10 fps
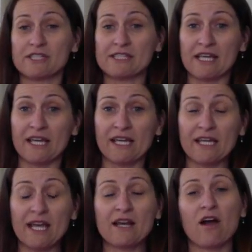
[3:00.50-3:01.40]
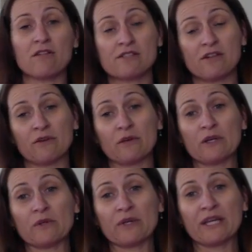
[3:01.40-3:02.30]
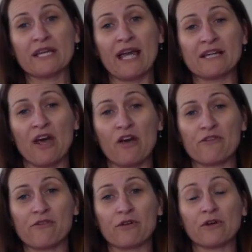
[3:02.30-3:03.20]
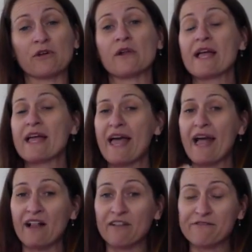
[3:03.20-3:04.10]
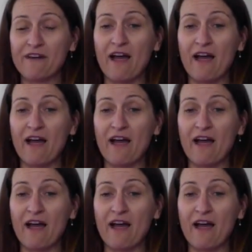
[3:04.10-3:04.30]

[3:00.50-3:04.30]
seeing, and also looking at overall health